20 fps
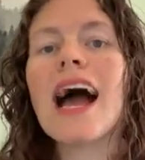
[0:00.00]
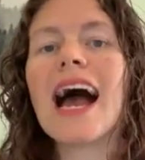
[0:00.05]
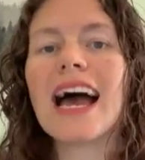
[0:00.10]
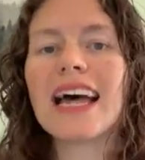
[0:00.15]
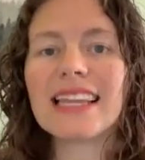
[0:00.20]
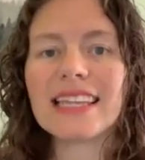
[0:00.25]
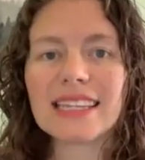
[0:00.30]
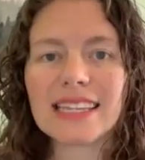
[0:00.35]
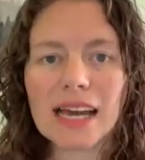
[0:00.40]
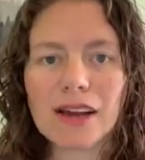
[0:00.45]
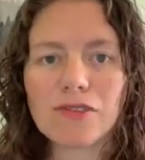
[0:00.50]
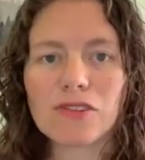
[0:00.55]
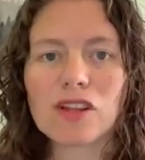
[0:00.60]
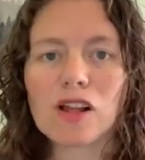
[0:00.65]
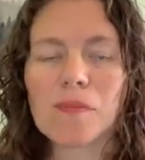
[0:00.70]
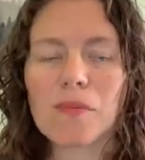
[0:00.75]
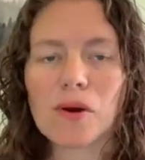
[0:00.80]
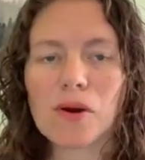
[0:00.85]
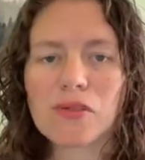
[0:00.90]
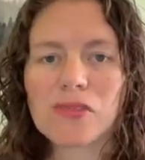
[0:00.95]
and level
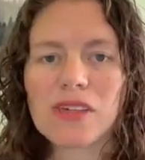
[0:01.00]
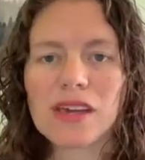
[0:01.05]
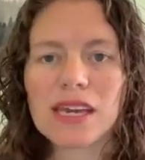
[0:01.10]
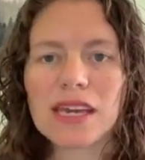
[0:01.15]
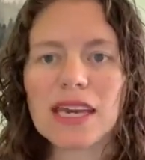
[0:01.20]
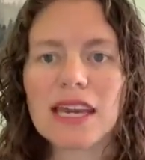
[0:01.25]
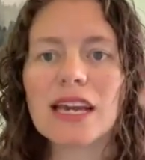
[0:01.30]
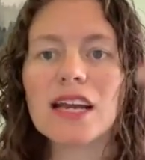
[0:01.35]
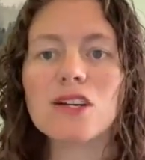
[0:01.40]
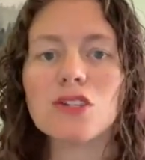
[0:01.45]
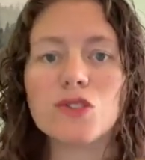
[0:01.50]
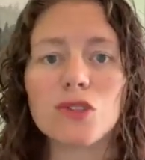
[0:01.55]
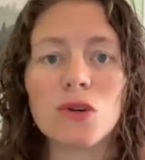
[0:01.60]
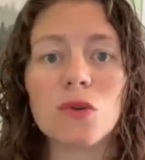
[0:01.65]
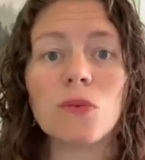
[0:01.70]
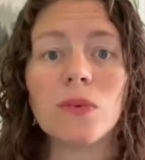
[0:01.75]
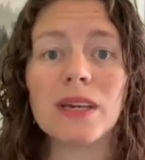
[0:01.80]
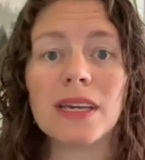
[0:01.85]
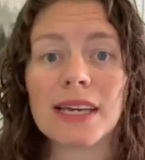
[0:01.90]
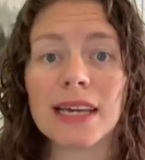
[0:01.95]
up our thinking so
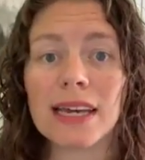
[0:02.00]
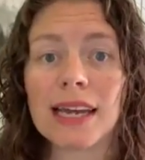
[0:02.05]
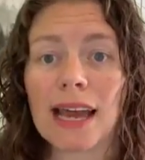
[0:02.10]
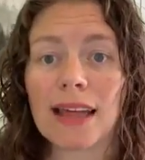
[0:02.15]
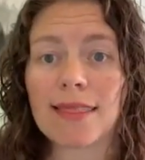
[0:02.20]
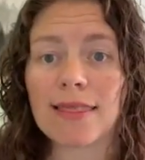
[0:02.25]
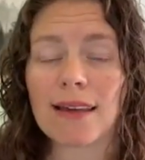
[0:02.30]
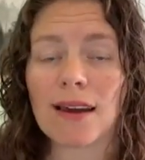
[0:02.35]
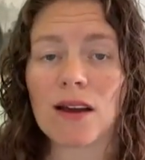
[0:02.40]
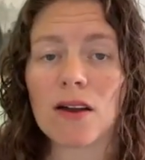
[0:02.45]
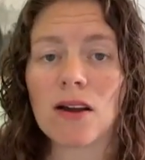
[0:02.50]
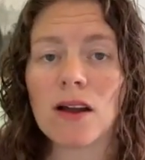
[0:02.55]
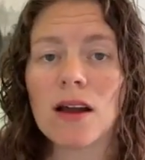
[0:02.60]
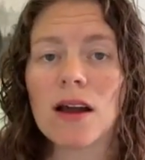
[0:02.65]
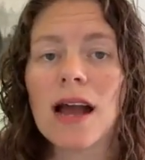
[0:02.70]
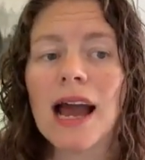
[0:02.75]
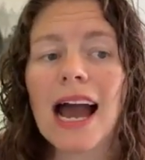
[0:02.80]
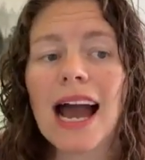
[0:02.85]
that we can get there.